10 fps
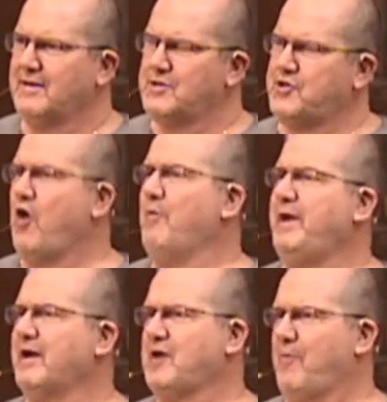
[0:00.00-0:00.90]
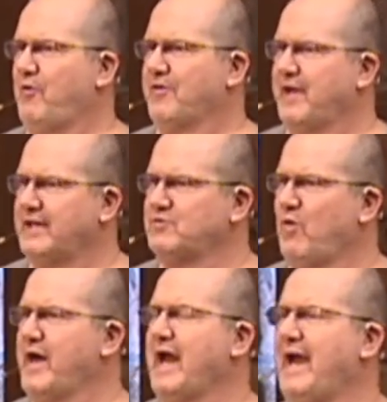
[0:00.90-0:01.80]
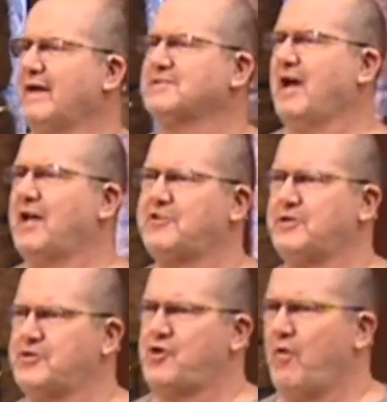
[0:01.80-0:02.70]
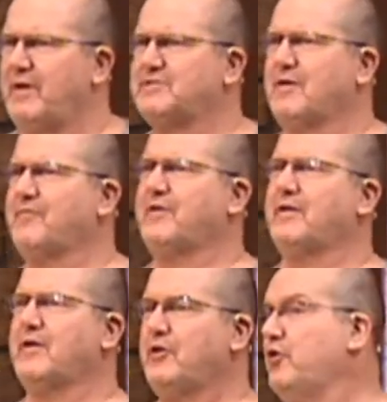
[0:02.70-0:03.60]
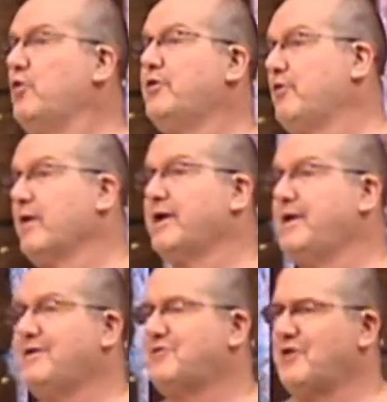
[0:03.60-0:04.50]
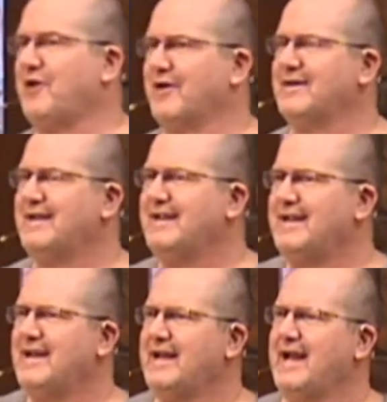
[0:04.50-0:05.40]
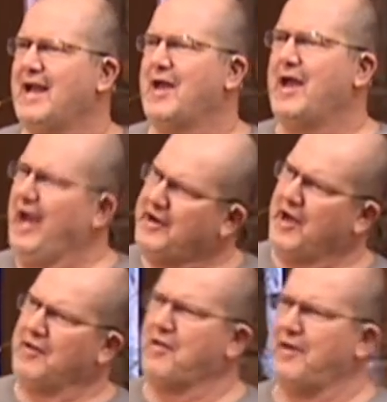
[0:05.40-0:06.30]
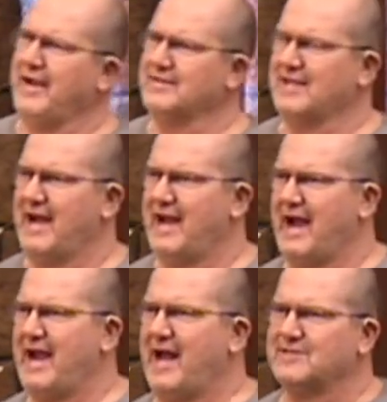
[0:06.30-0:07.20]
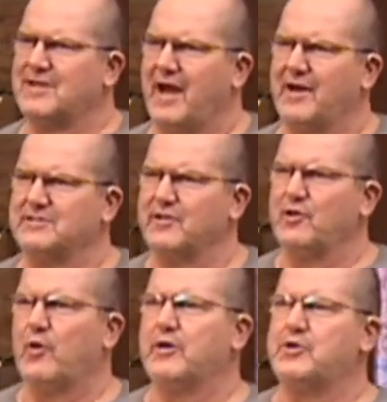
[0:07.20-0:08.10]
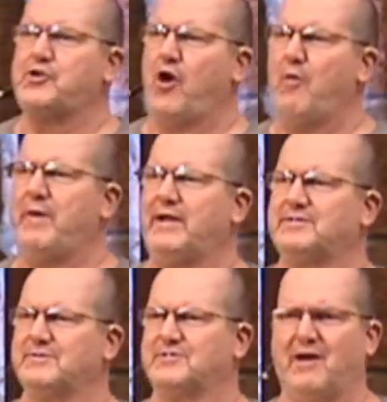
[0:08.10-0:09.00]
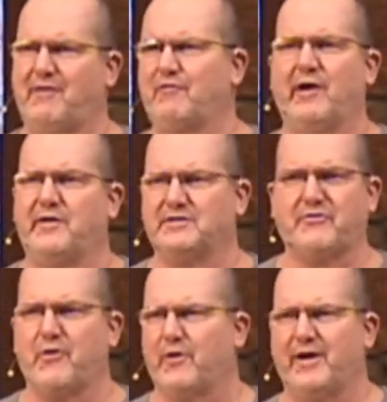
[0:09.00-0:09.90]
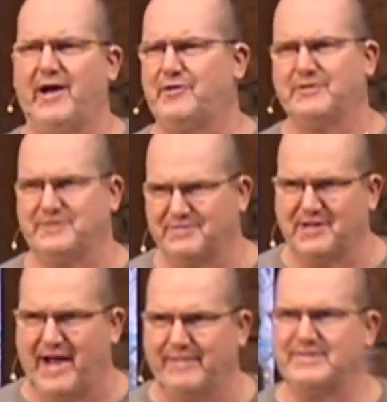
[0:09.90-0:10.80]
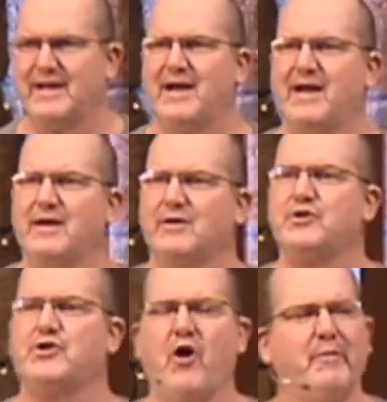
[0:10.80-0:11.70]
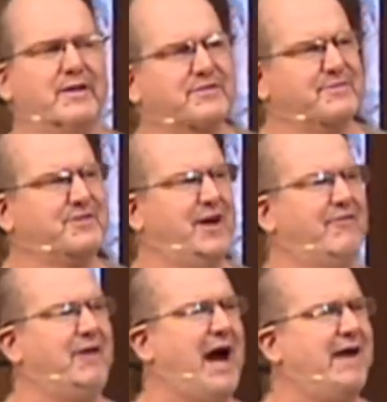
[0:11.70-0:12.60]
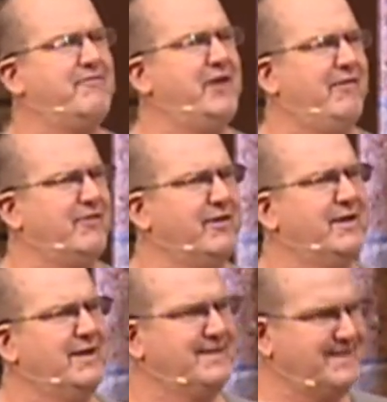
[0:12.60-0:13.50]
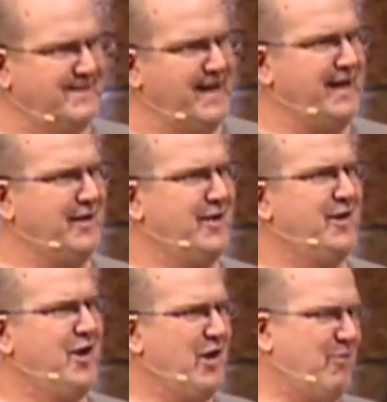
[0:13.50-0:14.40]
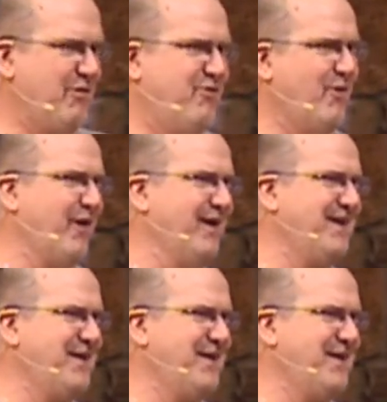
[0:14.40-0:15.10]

show me a couple of things. One, I asked God to show me something that you would really need to hear. And the other thing is I, I asked God, I said, Lord, show me some stuff. I've read this story hundreds of times. Show me some stuff I've never seen before.